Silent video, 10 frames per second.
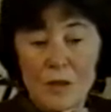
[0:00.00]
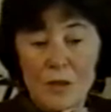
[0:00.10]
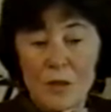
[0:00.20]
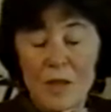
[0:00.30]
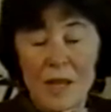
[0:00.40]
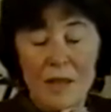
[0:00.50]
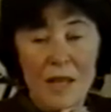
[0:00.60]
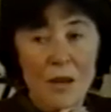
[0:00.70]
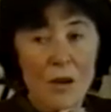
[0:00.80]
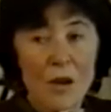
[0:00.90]
so that
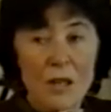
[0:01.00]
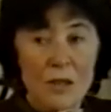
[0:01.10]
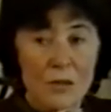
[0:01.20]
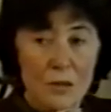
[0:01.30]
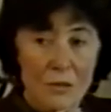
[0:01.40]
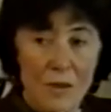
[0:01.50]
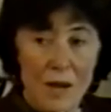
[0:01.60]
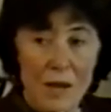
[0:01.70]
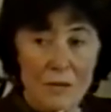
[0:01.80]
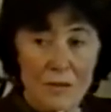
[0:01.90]
they all
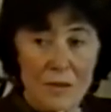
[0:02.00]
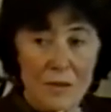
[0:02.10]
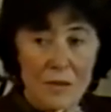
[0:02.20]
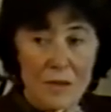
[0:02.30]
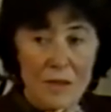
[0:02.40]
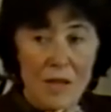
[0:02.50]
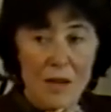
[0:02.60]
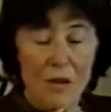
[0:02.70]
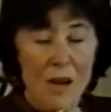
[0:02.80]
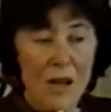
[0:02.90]
survived.
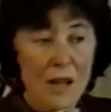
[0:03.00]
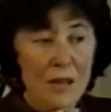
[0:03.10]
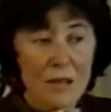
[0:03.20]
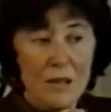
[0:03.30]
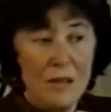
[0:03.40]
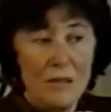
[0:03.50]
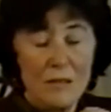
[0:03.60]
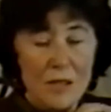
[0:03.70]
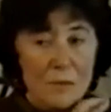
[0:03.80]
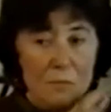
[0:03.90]
They all
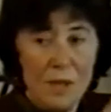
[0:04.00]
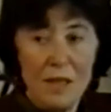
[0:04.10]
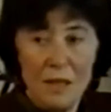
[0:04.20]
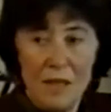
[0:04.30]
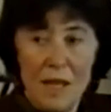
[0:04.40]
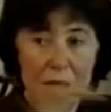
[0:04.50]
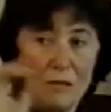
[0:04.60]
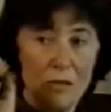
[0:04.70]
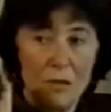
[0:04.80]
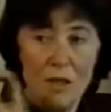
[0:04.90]
split.
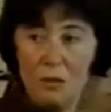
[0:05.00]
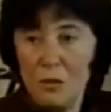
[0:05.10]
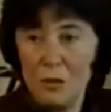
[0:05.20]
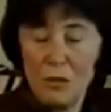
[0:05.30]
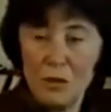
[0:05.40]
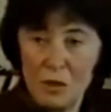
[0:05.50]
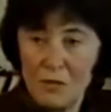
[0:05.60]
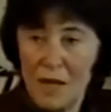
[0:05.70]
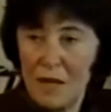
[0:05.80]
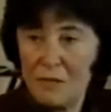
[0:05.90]
The little
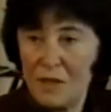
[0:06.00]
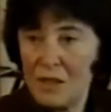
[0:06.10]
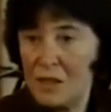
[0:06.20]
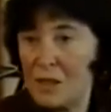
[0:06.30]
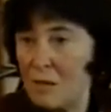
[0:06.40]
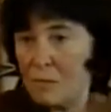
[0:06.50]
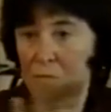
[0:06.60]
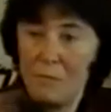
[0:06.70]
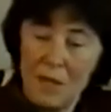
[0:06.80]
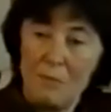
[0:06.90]
girls were with some
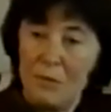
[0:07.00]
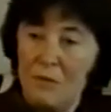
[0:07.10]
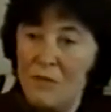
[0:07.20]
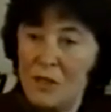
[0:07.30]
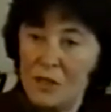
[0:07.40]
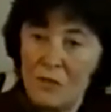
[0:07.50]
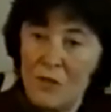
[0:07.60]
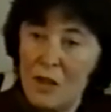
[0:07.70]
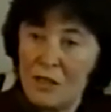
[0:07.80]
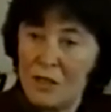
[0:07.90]
people with
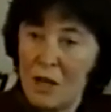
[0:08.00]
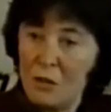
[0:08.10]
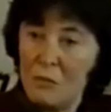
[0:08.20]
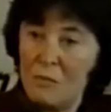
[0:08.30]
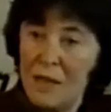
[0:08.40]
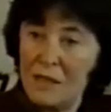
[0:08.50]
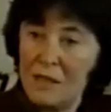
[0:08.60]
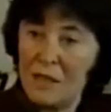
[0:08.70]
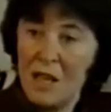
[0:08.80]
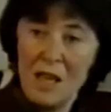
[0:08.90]
false
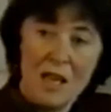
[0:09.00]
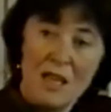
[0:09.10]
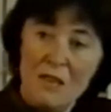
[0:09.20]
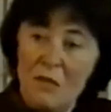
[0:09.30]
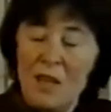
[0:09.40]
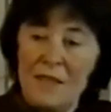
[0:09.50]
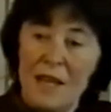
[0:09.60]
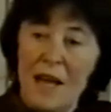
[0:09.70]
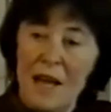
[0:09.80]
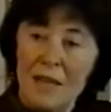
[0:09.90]
documents. He was
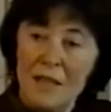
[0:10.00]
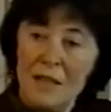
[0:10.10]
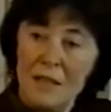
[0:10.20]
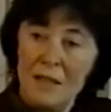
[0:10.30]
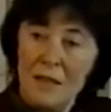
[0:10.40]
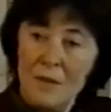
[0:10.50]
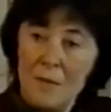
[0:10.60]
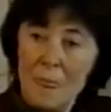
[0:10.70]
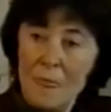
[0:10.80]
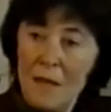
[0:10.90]
hiding.
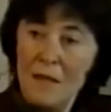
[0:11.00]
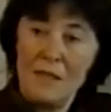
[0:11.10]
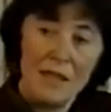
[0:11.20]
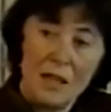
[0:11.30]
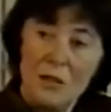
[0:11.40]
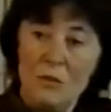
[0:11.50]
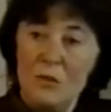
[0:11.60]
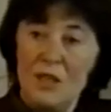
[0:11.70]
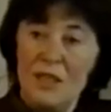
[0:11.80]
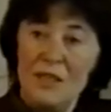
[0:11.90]
He
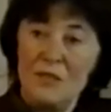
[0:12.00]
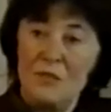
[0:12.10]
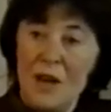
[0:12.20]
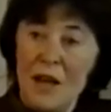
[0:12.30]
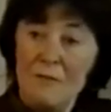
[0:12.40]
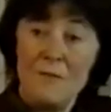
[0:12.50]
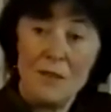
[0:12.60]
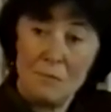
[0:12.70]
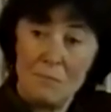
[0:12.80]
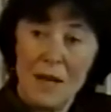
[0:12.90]
secured his wife,
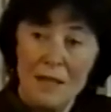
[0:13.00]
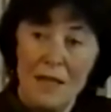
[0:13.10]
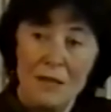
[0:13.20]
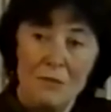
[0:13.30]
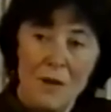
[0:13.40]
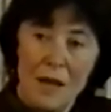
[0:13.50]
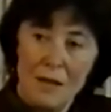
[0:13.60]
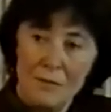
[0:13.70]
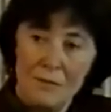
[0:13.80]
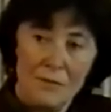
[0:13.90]
his pregnant
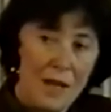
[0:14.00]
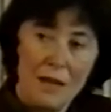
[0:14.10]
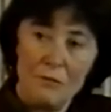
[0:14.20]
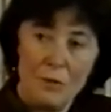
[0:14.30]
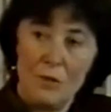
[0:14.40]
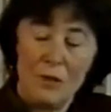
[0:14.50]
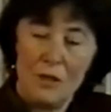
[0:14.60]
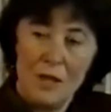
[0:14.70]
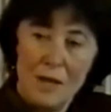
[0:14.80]
wife, left her.